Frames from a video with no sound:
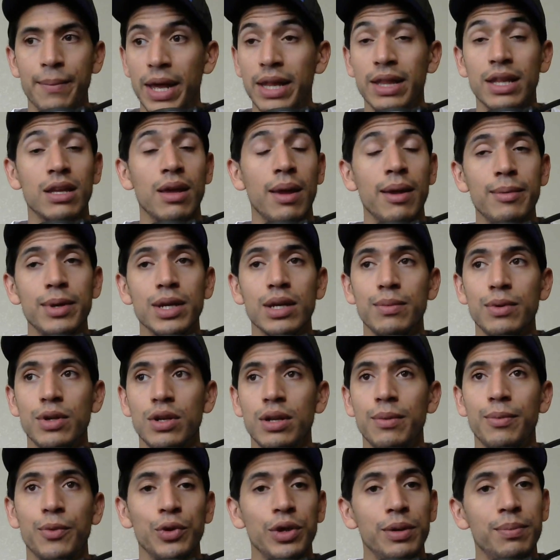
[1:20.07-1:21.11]
And the gaming community
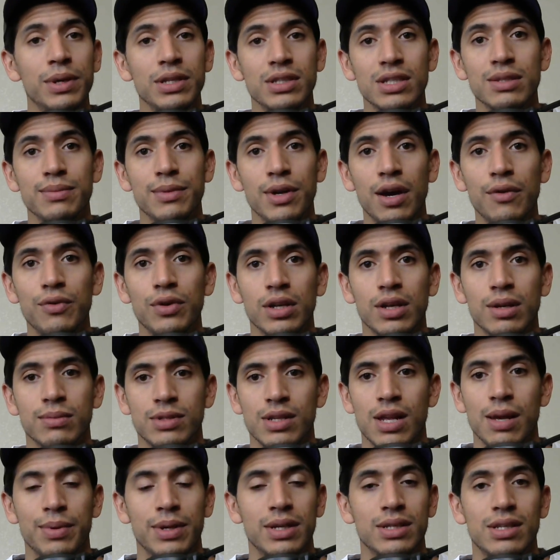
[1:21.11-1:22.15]
really pisses me off when it comes to
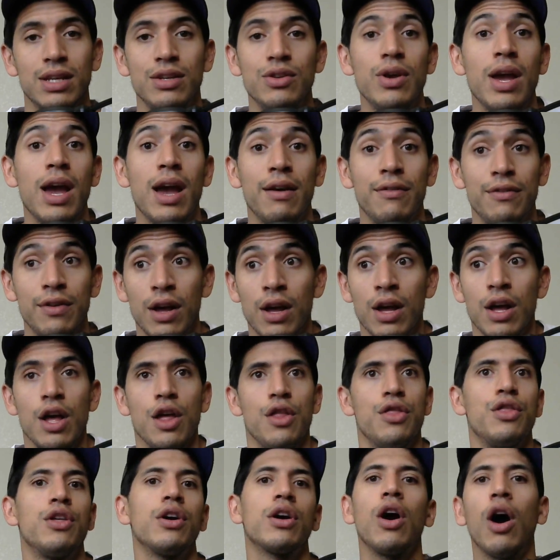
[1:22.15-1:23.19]
that, because then you have
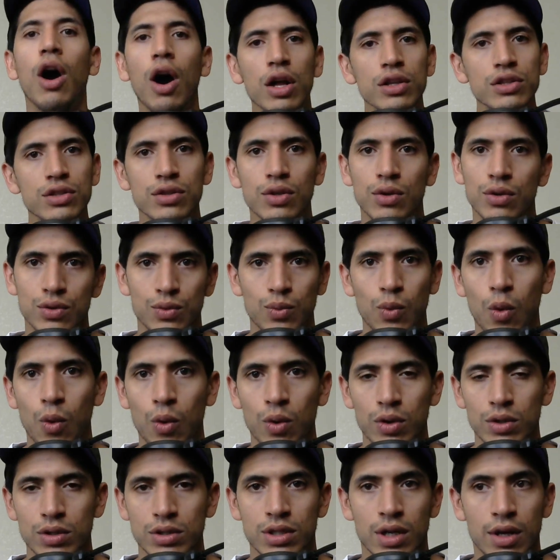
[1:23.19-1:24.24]
the console
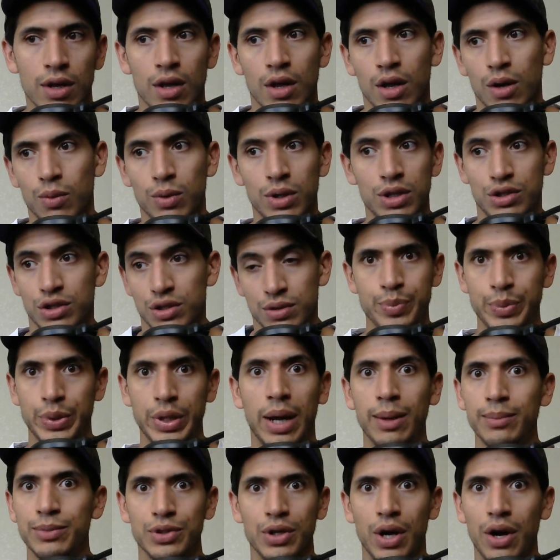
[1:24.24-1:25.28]
wars, which,
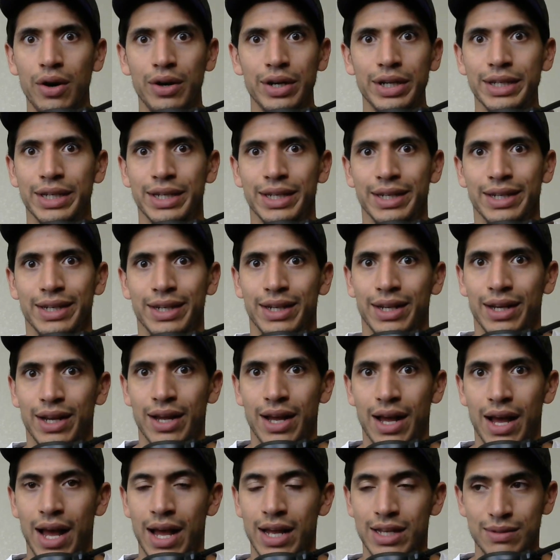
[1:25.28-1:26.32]
I'm sorry,
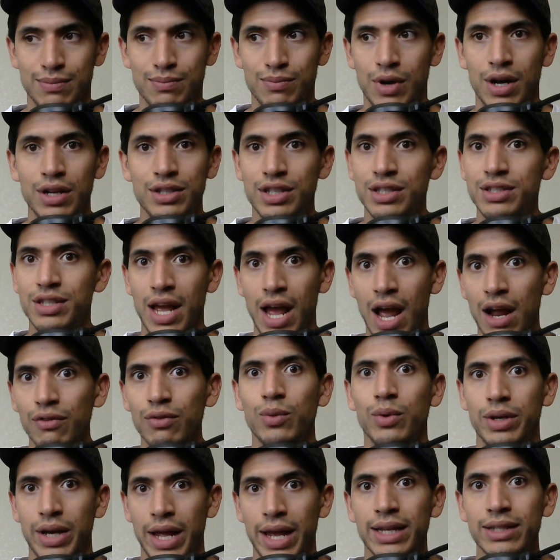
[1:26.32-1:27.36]
as much as
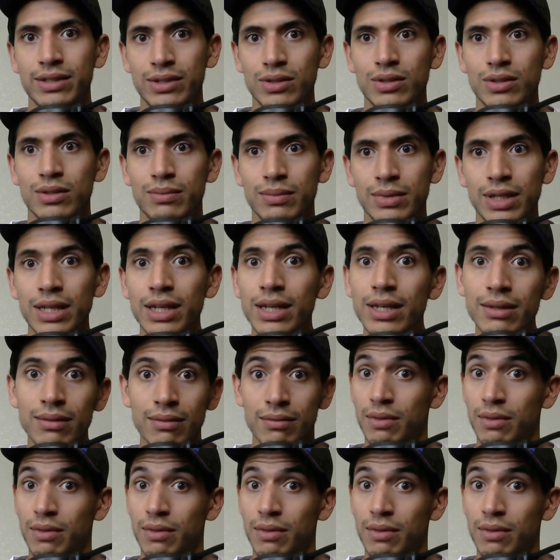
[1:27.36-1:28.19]
everyone hates to admit it,